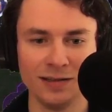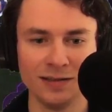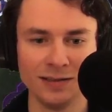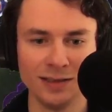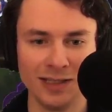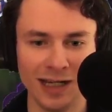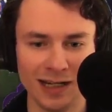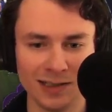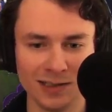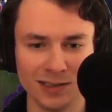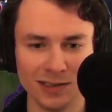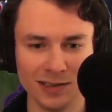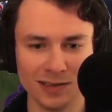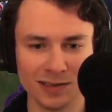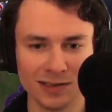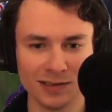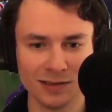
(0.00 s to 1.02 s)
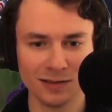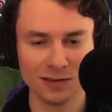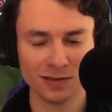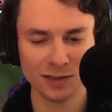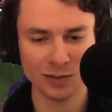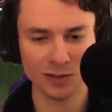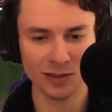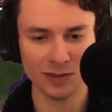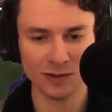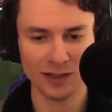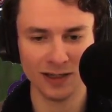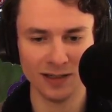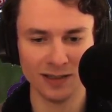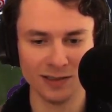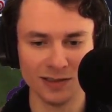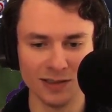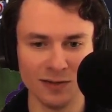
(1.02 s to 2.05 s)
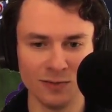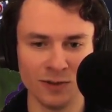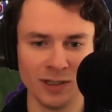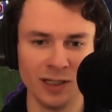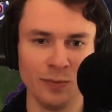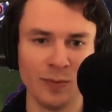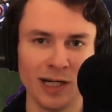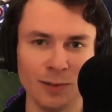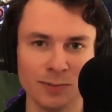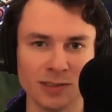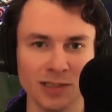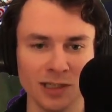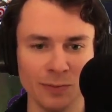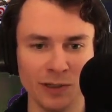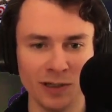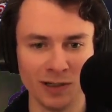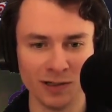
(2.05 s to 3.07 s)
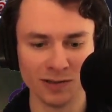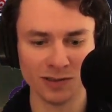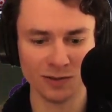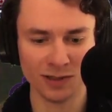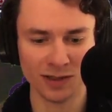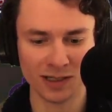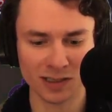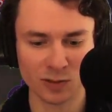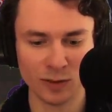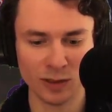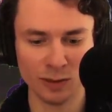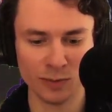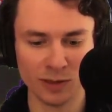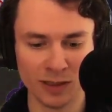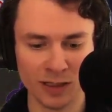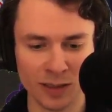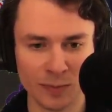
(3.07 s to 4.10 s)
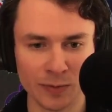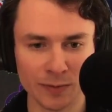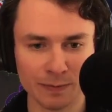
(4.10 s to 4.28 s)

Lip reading: dashes to a location, and when he pops up, he also knocks people up.